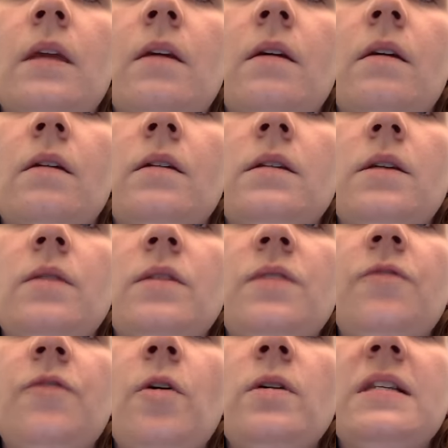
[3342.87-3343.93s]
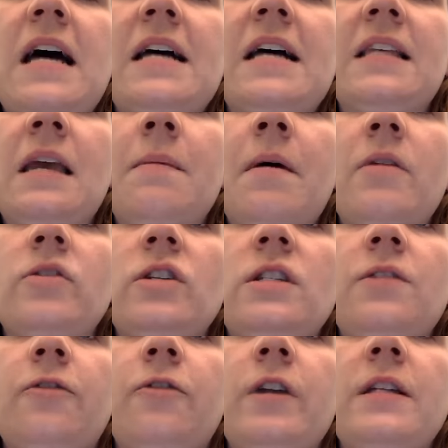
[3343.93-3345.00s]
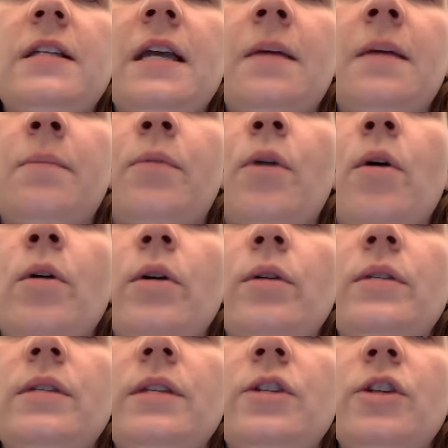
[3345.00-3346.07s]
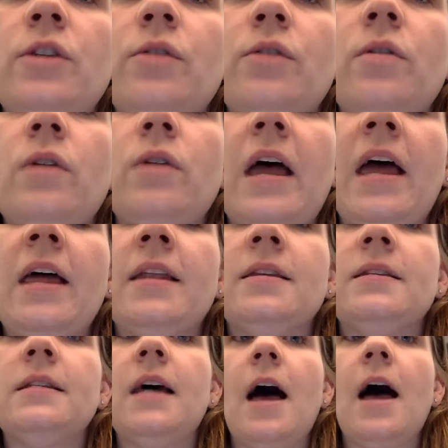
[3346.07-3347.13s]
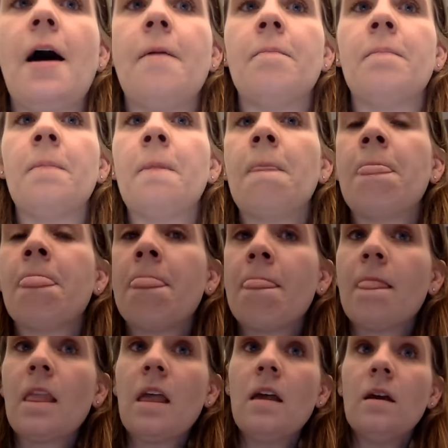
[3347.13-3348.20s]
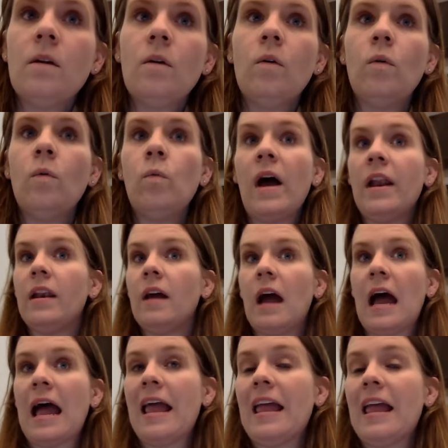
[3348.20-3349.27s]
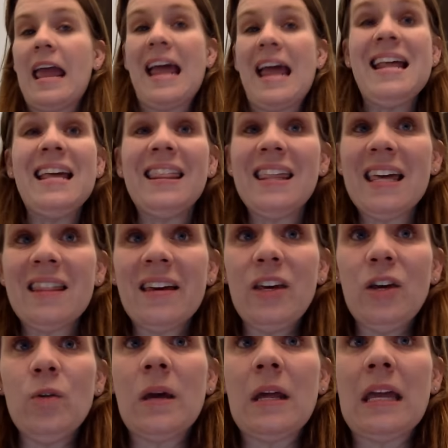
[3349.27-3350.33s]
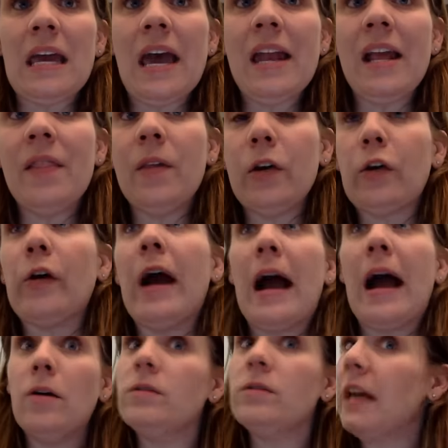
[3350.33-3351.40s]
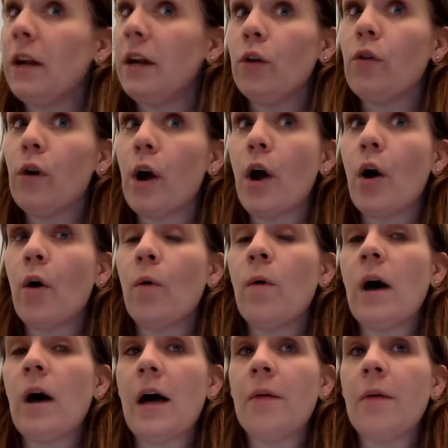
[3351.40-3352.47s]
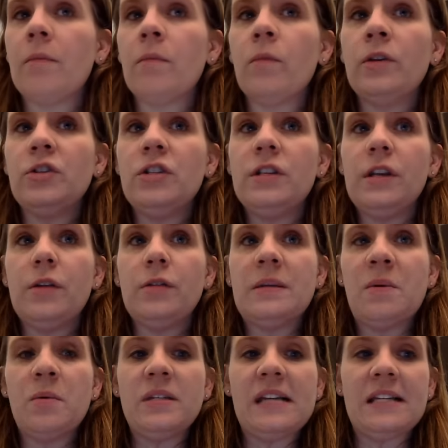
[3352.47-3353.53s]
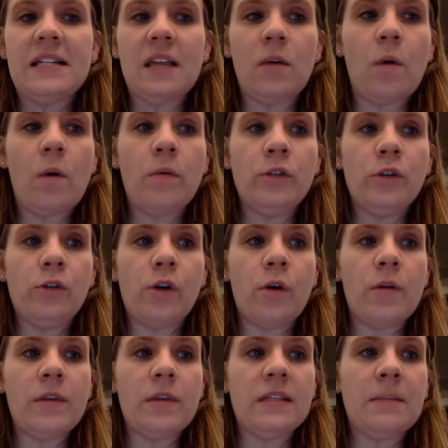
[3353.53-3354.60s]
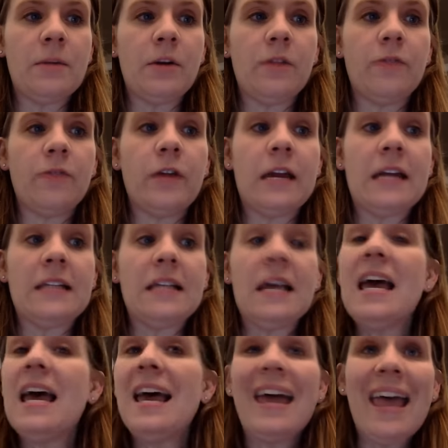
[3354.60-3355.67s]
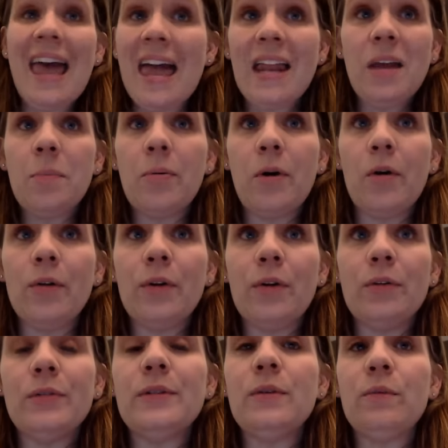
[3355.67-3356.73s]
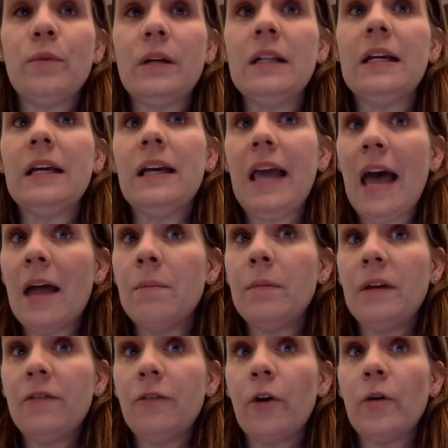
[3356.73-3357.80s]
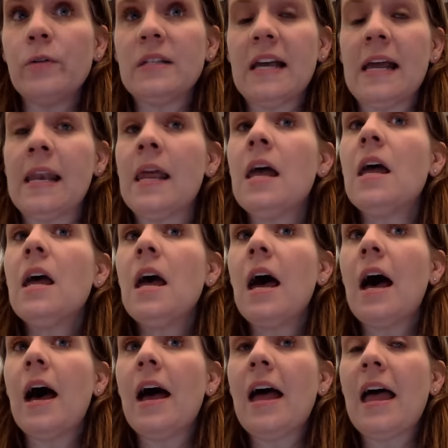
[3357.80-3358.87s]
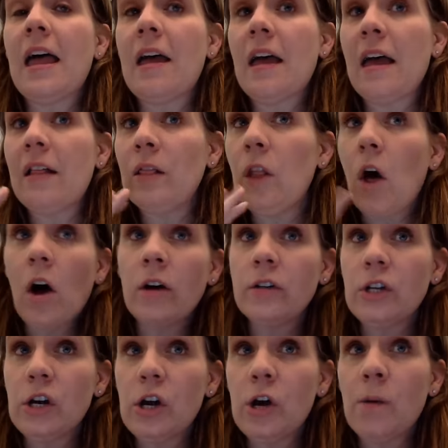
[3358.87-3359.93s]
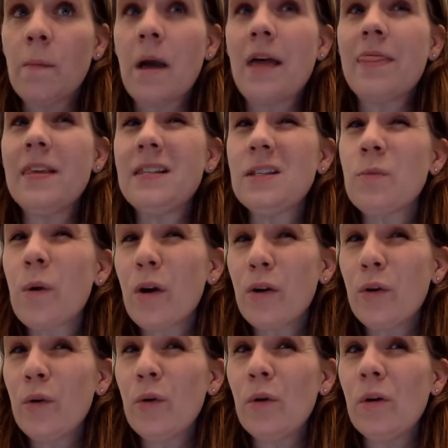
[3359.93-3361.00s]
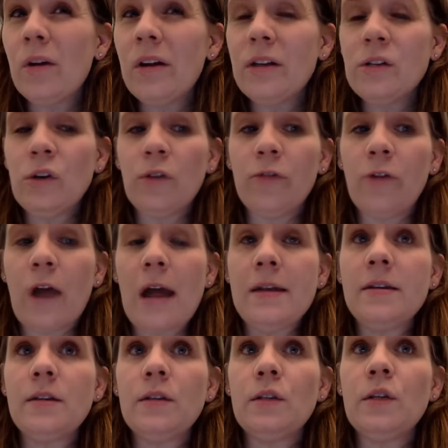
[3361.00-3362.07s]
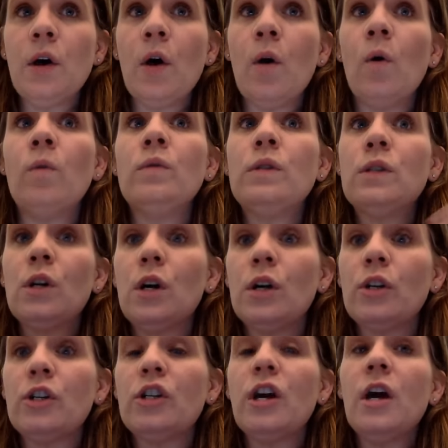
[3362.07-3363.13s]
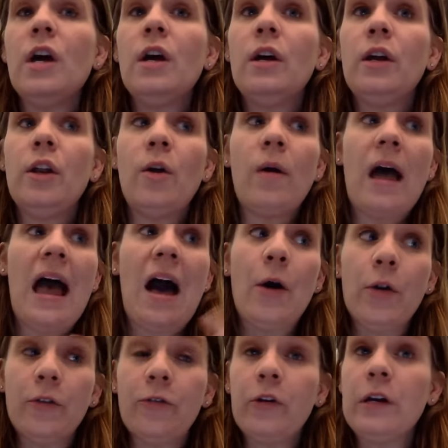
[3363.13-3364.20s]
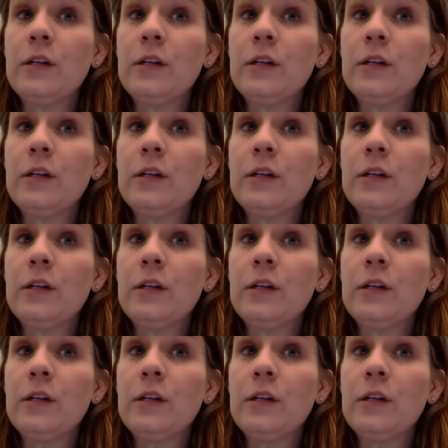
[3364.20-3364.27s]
so some folks asking about just freezing produce in general and um, what anything that you can get in the ground and grow, um, which you know someone was asking, what would you grow in the summer to freeze? Any produce really can be frozen uh, long term. This is where Google is your friend. So search, you know, how to freeze